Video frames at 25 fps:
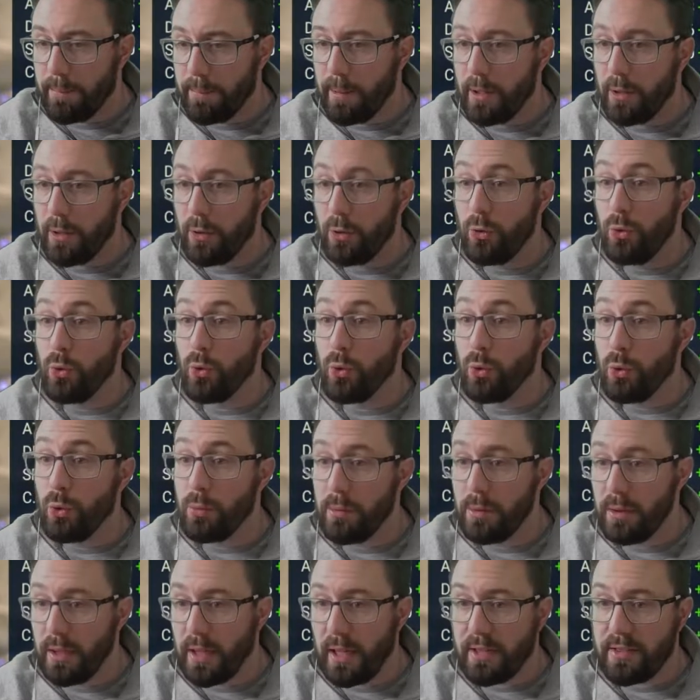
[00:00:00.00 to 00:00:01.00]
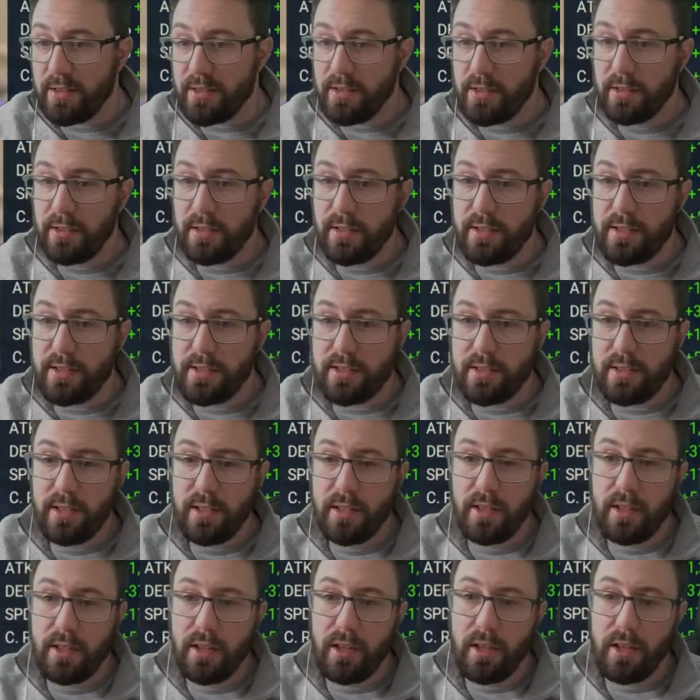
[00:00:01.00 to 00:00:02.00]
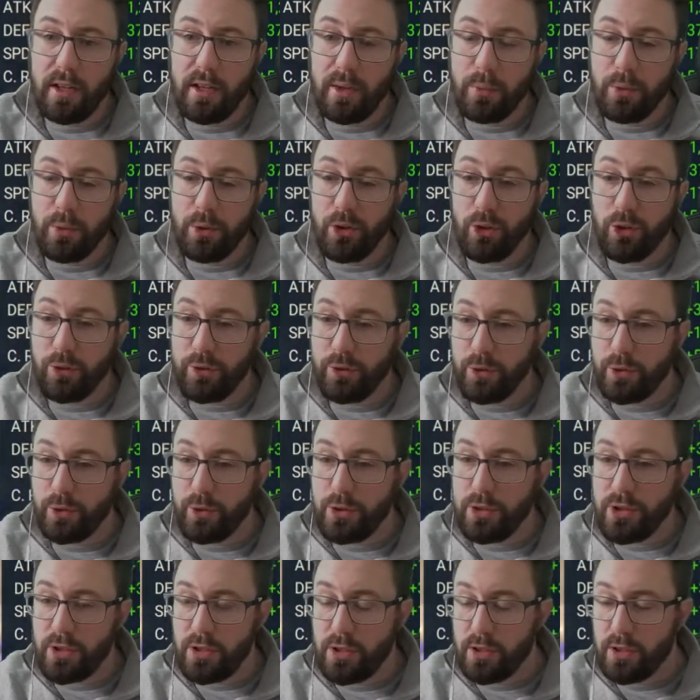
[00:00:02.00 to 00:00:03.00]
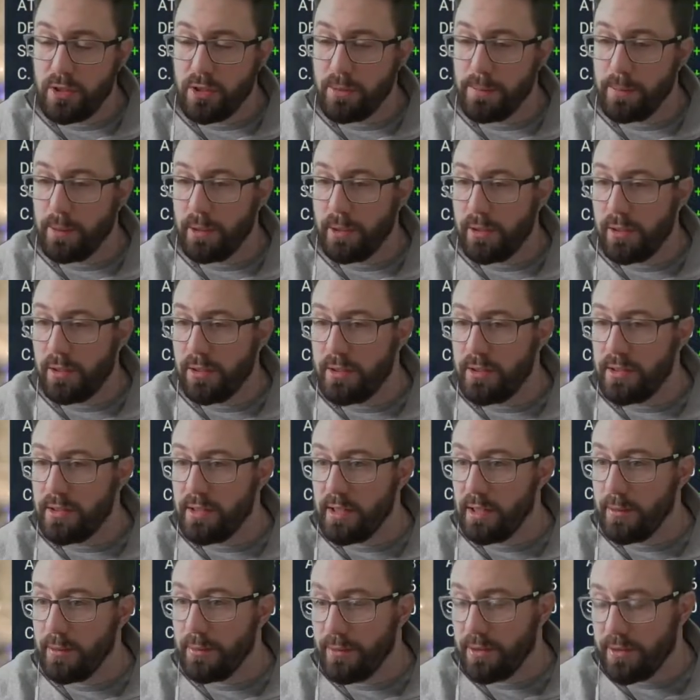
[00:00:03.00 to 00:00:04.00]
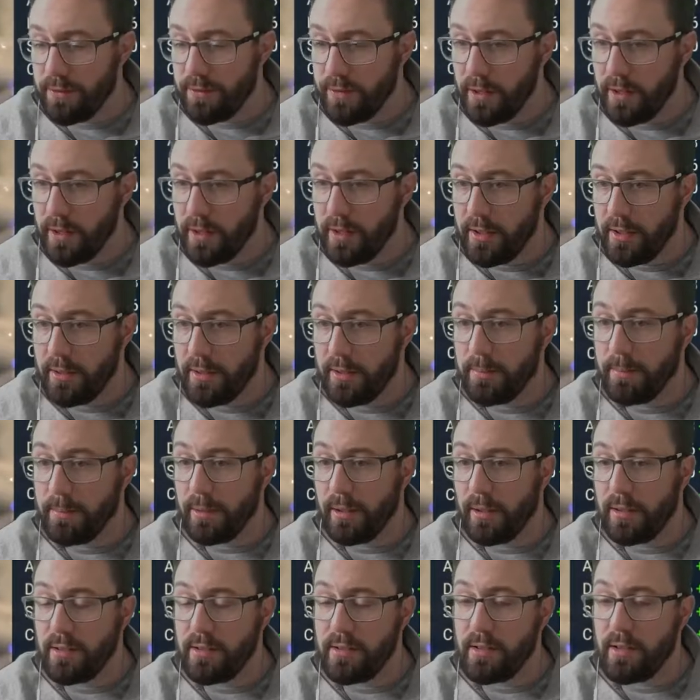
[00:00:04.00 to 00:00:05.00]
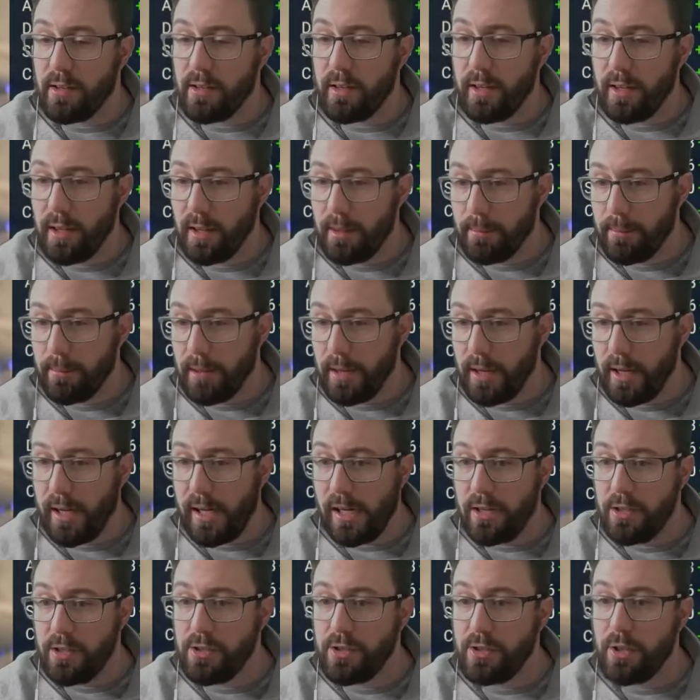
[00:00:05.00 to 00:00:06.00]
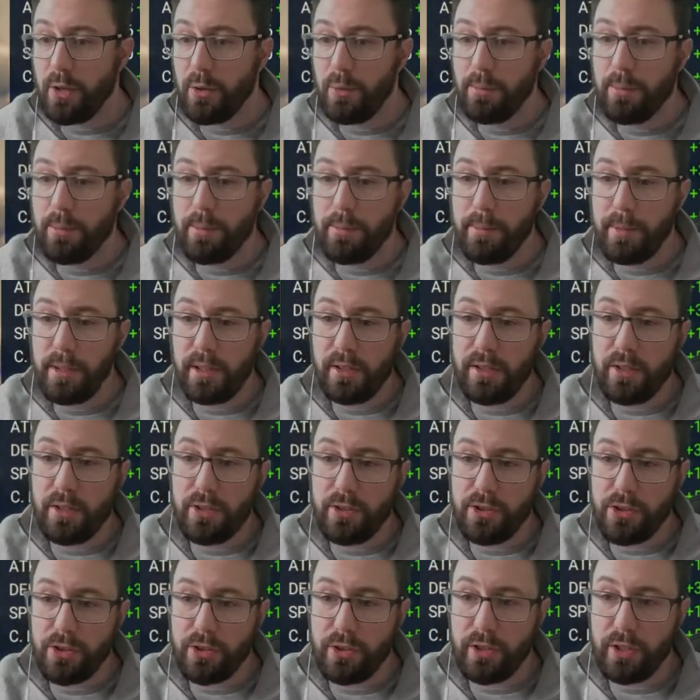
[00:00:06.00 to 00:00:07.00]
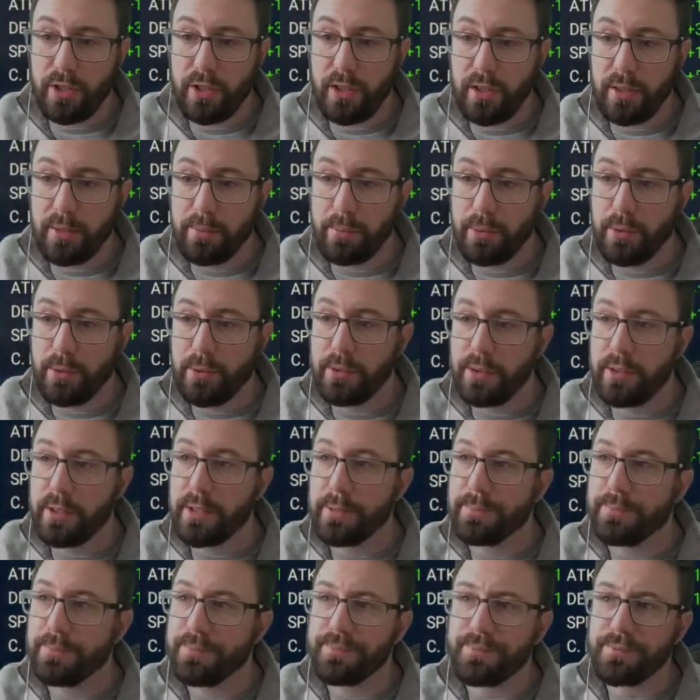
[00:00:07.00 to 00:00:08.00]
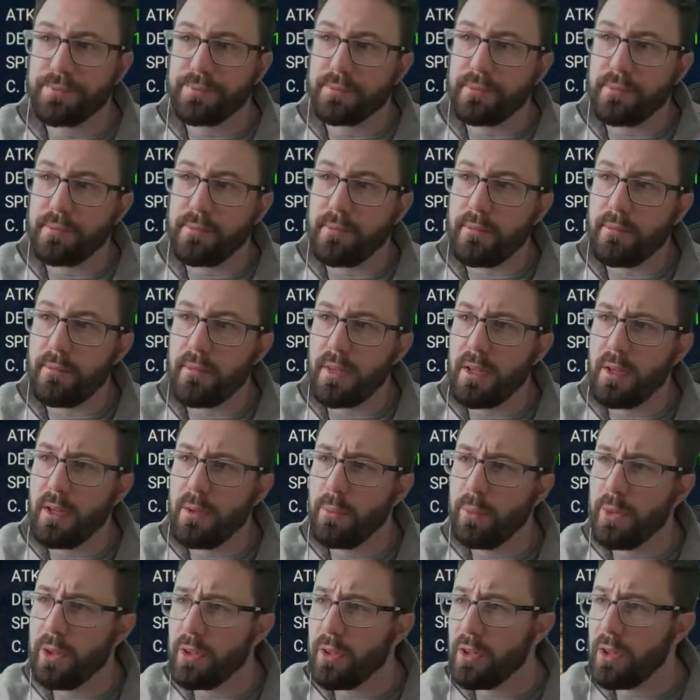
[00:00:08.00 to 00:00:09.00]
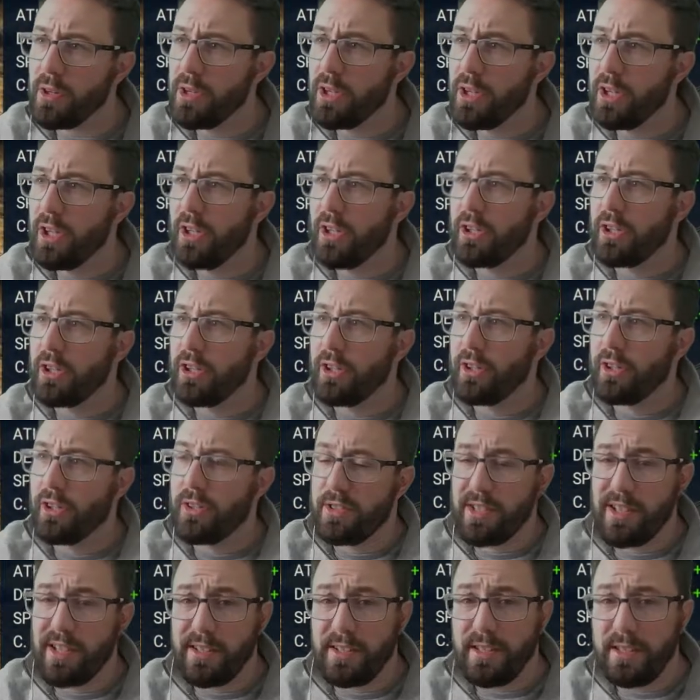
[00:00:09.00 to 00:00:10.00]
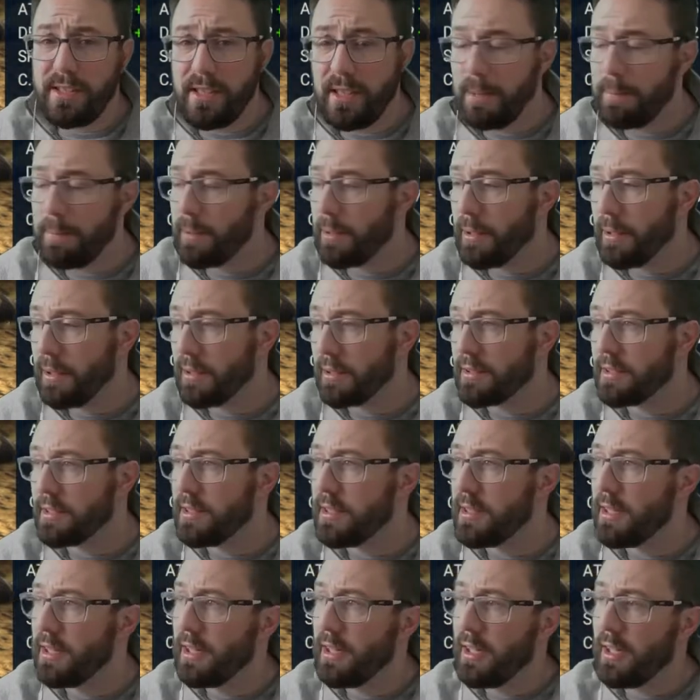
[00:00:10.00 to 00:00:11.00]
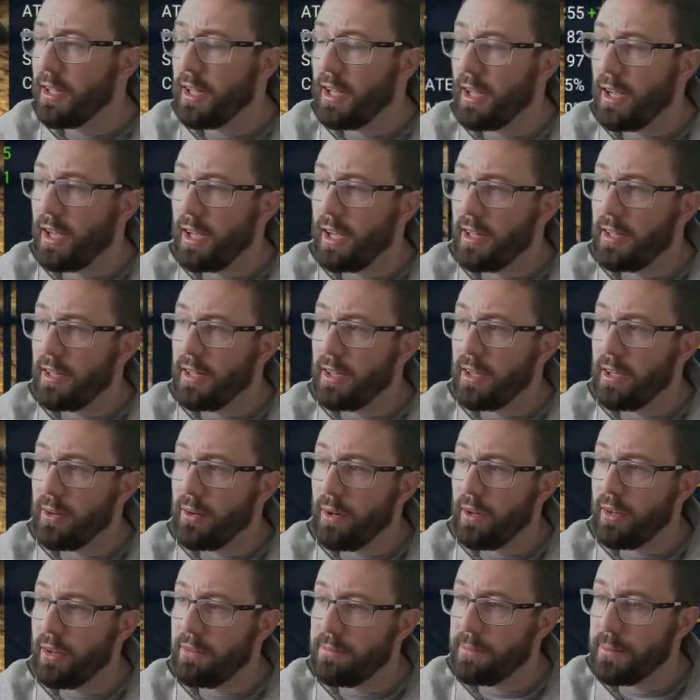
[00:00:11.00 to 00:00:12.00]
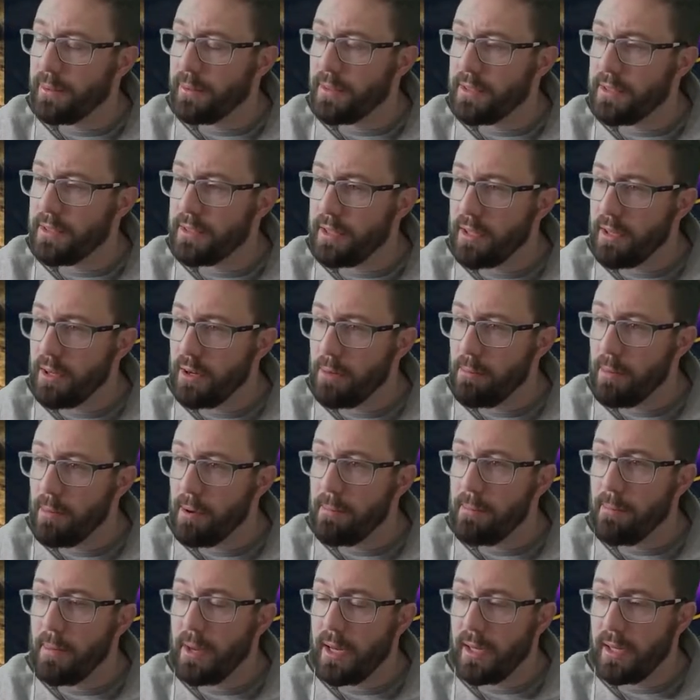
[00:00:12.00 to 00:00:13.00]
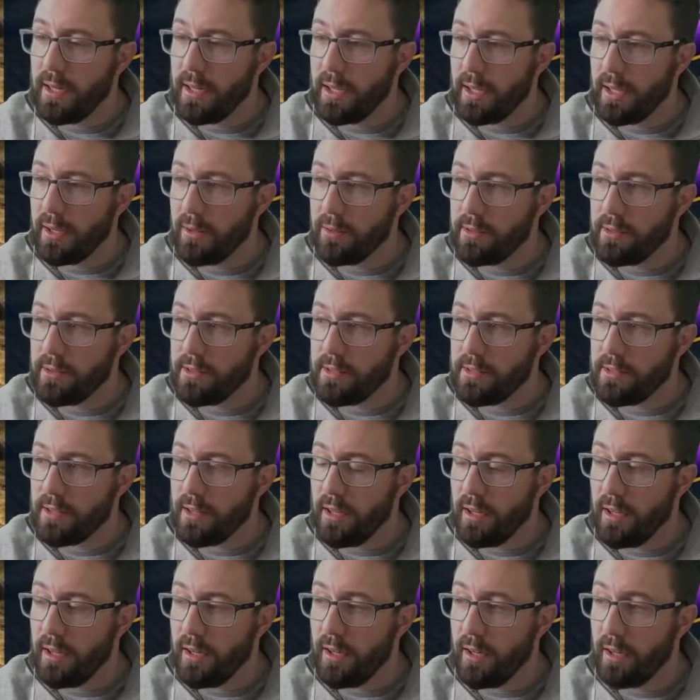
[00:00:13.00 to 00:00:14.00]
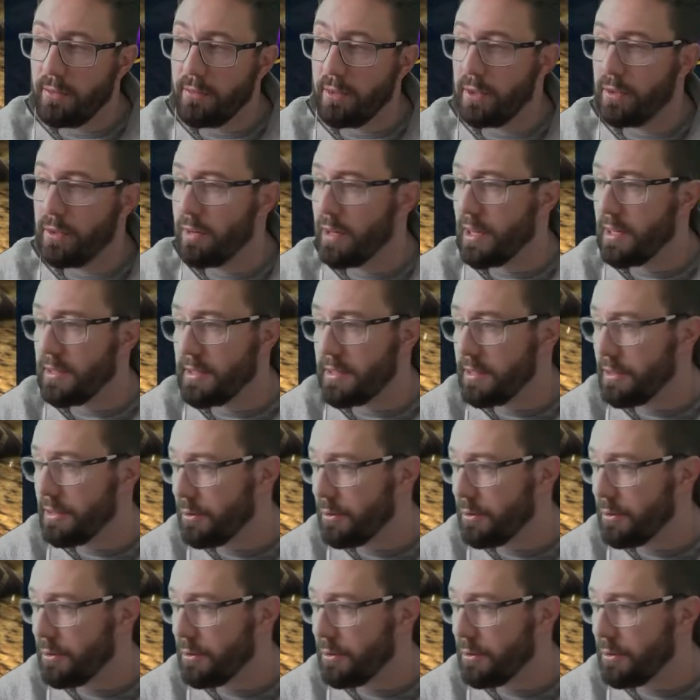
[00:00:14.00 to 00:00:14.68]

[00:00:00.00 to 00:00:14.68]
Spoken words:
on normal last night. We got the Void Shard because it was a Friday night, because I am a dopamine junkie. I pulled it, and we got Kurzad D-Part. Now, I've built this guy on my main account. I regretted it